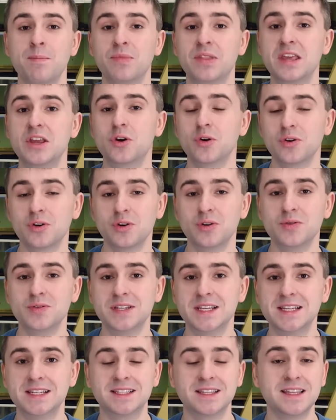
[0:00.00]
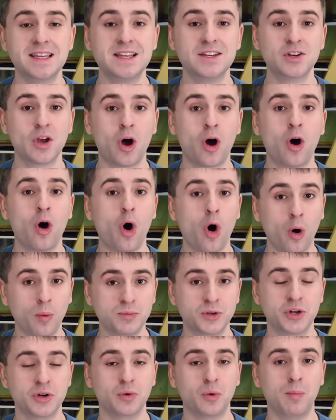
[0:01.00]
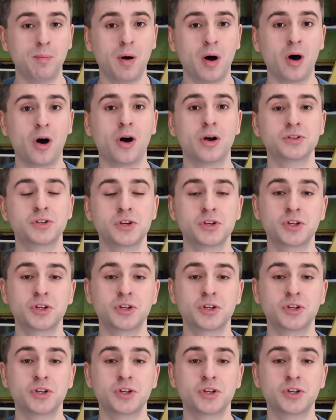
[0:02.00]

The good news is these are optional parts,